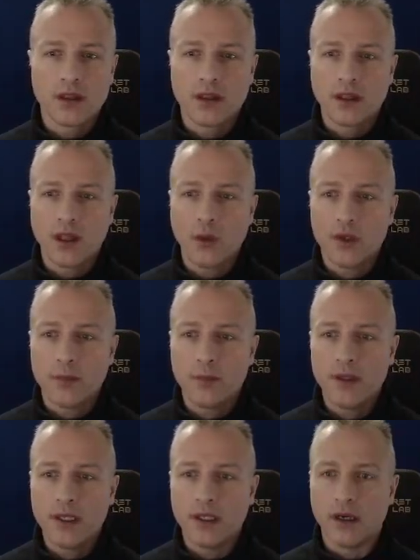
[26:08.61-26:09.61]
it would
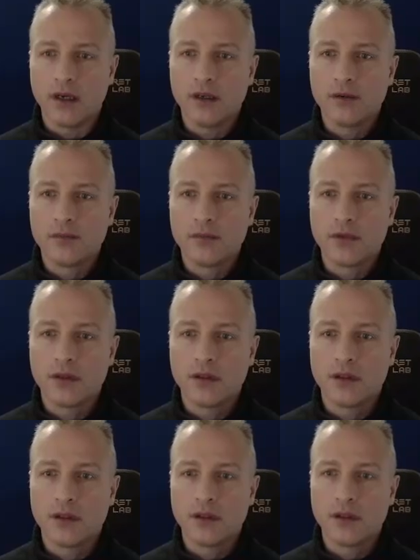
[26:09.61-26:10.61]
appear
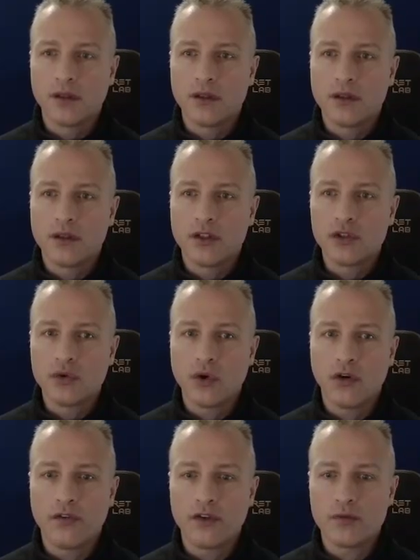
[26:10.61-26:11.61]
there's no
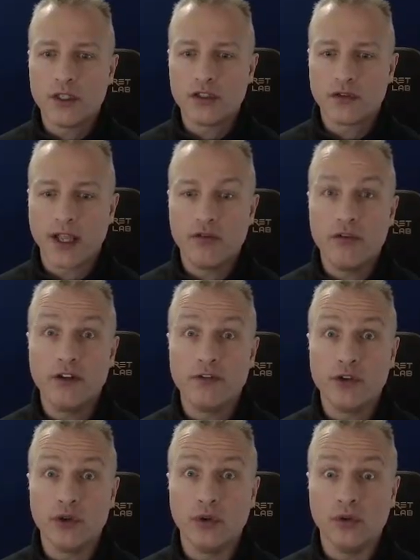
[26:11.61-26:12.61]
obvious ways of getting
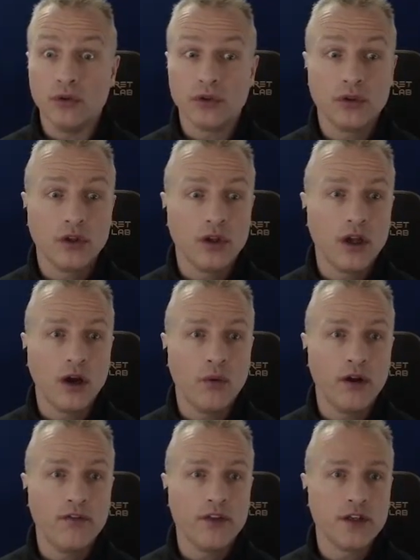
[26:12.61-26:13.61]
refueled.
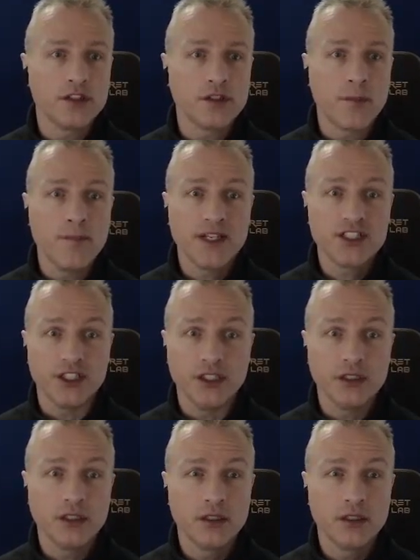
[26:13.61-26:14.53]
However, there is a mission